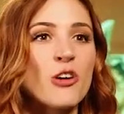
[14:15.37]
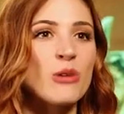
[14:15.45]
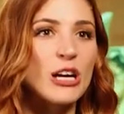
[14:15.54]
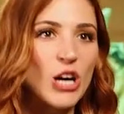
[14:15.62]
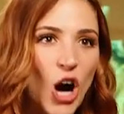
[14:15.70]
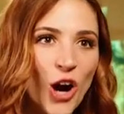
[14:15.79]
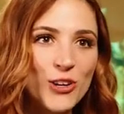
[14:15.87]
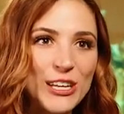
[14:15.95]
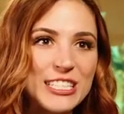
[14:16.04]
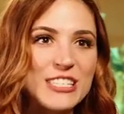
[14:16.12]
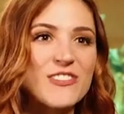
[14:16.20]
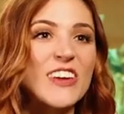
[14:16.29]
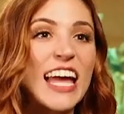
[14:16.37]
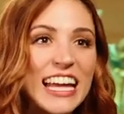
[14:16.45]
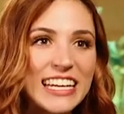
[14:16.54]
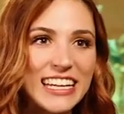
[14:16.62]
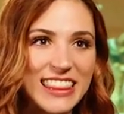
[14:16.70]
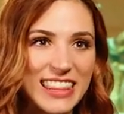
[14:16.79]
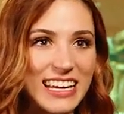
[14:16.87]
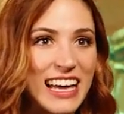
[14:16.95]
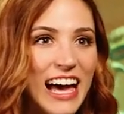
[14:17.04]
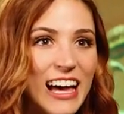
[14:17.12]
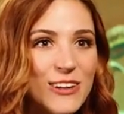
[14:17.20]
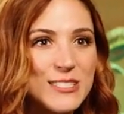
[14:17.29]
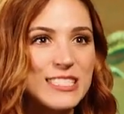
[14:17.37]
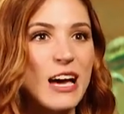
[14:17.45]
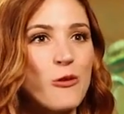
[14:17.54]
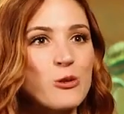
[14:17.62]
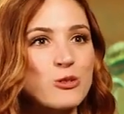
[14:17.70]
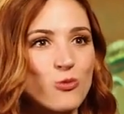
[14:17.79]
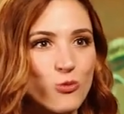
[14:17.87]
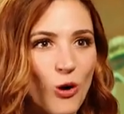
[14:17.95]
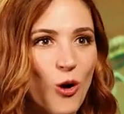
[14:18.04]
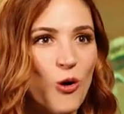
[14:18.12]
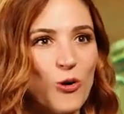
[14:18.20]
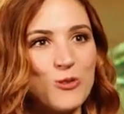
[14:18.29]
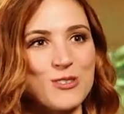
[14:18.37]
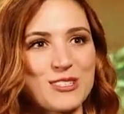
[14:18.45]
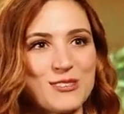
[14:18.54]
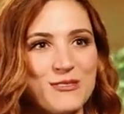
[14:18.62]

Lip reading: regardless of anything else that was rolled.